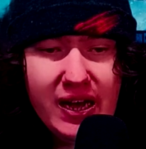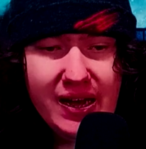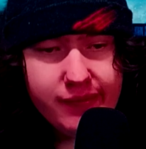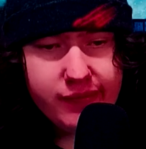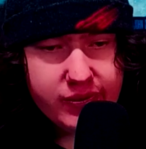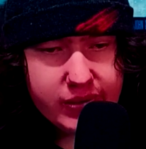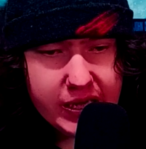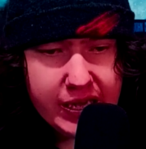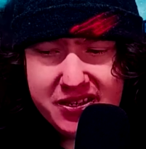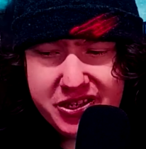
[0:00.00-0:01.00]
survived,
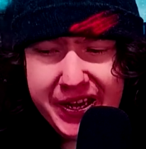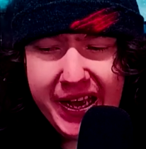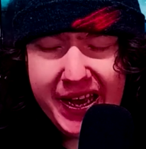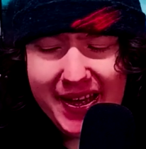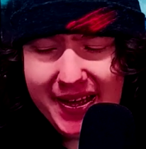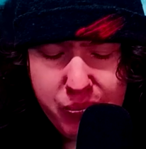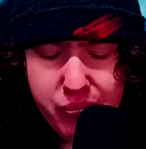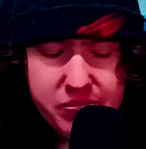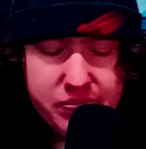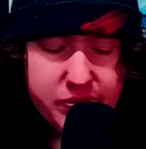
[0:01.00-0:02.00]
and she
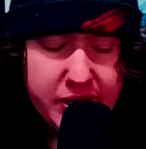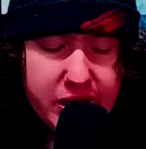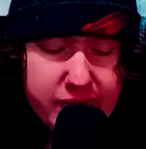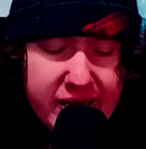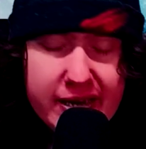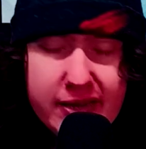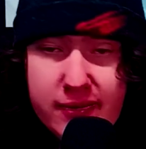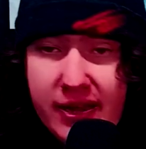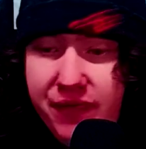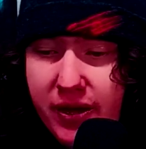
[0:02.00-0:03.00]
ends up,
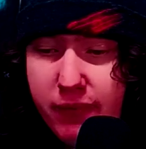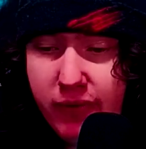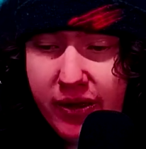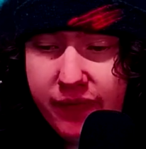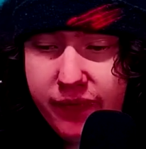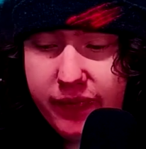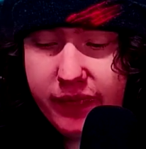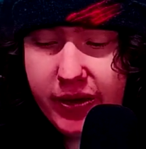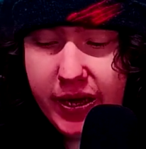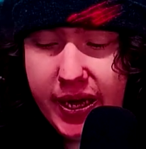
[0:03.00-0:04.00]
kind of living with
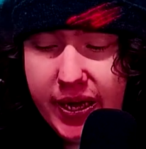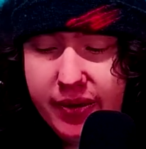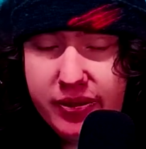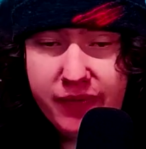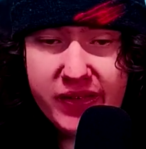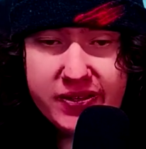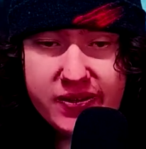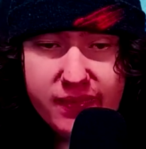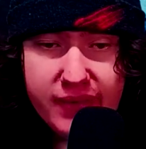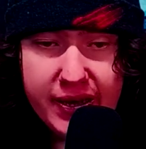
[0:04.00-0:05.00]

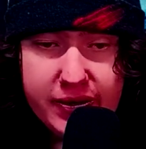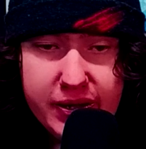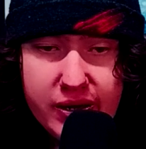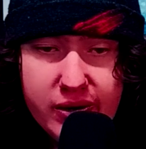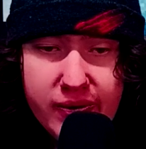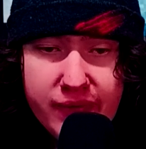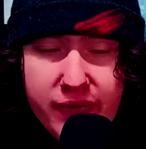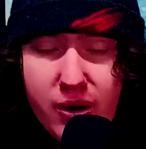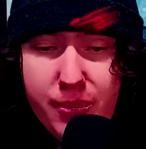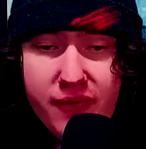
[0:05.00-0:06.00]

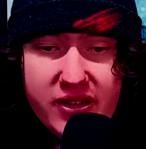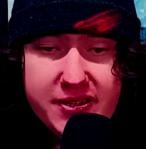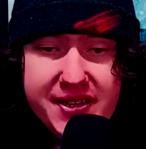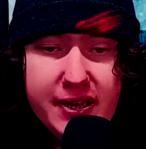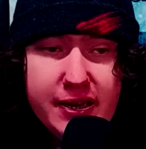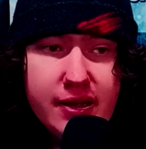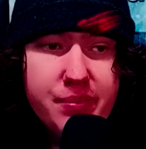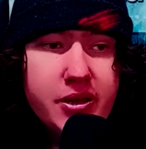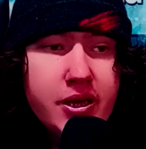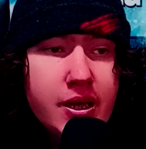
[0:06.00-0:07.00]
with Farmer Vincent
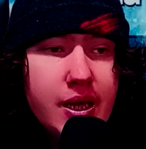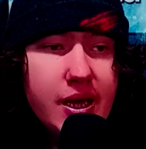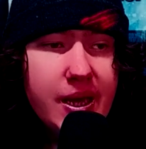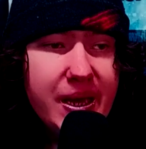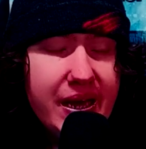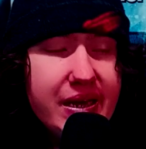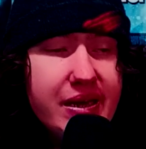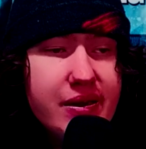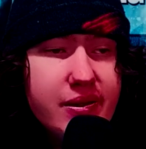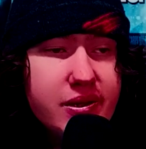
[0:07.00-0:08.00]
and him,
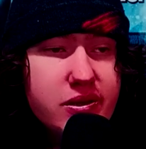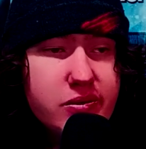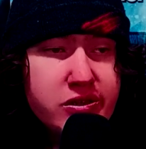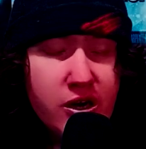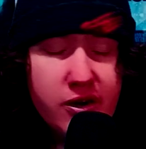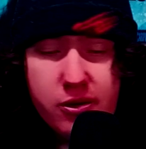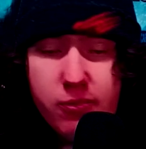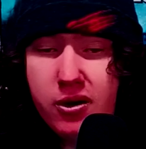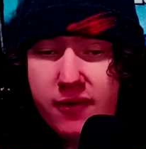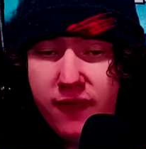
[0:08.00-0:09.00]
and
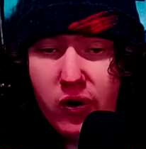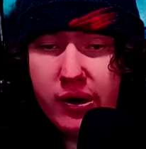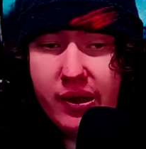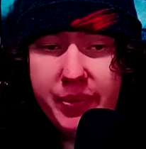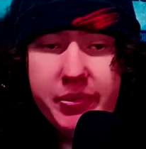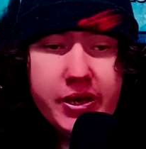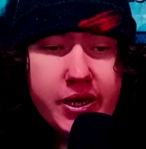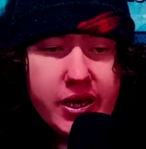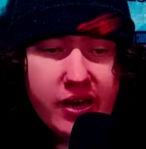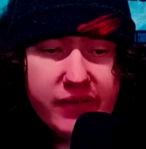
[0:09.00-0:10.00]
starting to work for
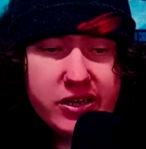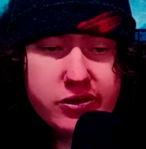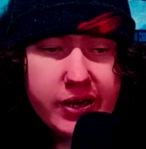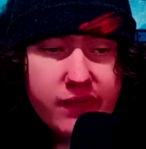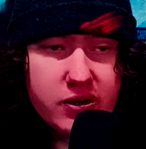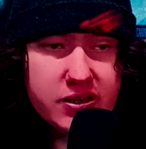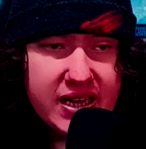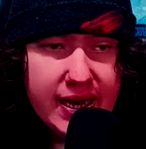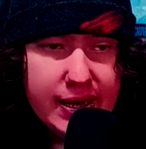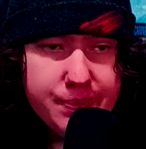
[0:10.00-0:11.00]
them. Eventually,
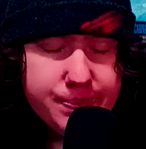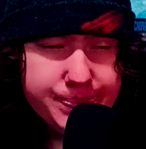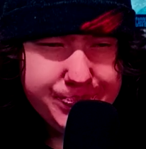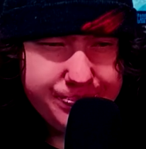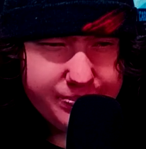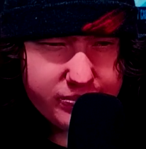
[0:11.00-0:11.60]
over time,